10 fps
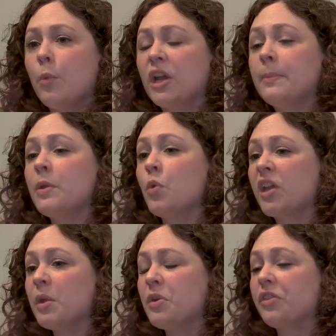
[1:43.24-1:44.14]
going to be
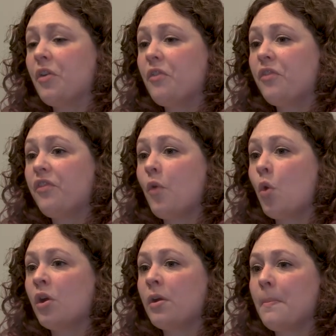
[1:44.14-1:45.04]
working with
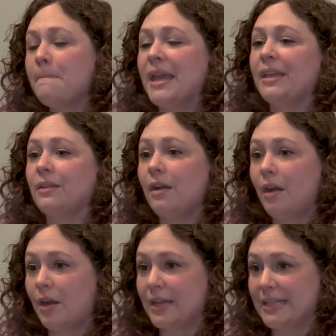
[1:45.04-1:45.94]
four main
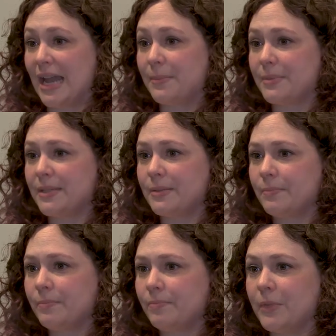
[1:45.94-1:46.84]
archetypes.
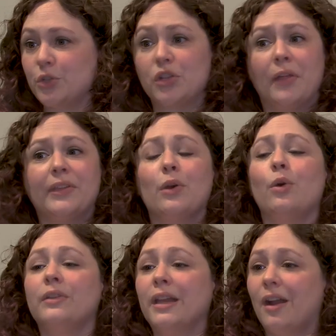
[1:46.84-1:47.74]
These are not the
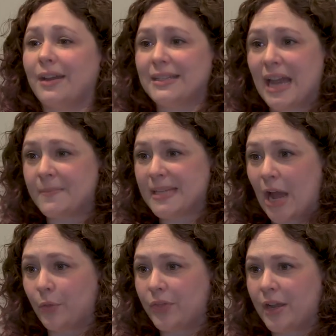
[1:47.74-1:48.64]
only archetypes
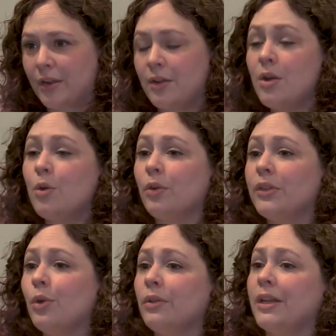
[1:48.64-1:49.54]
out there, or the
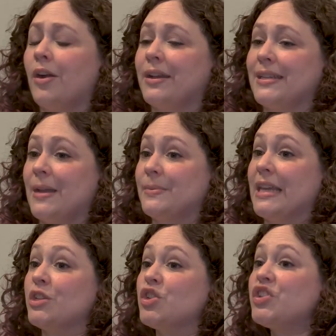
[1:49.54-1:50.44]
only archetypes
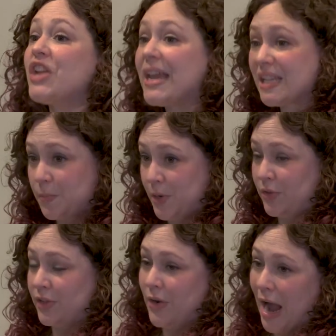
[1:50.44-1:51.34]
in Shakespeare
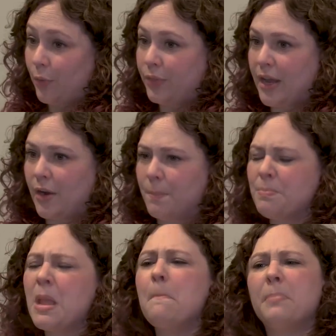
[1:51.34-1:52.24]
that are out there,
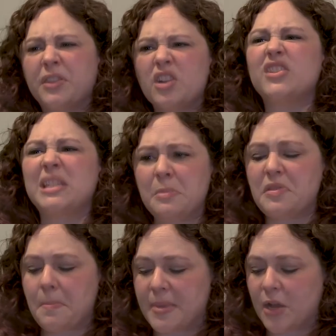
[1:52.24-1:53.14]
but they're some of the
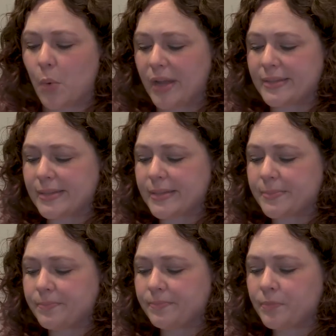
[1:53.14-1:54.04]
big ones.
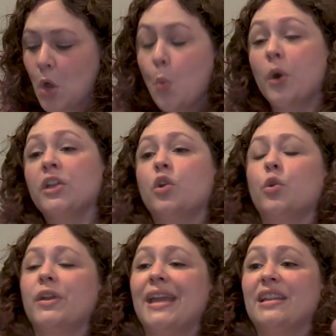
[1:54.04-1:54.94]
We're going to
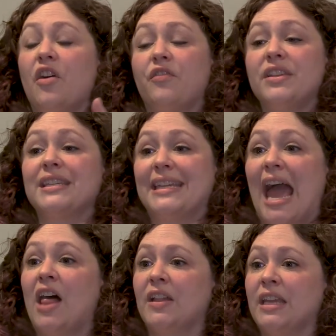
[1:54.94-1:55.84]
create a
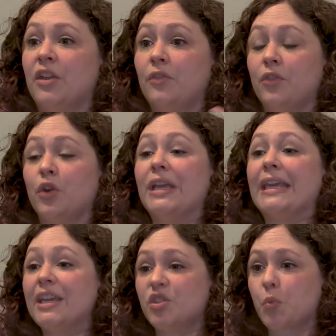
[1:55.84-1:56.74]
physicality for
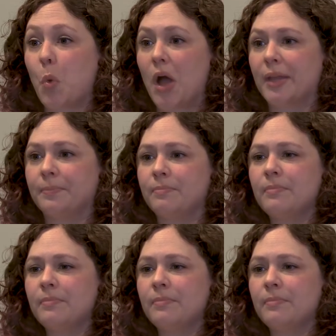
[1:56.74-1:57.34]
each one,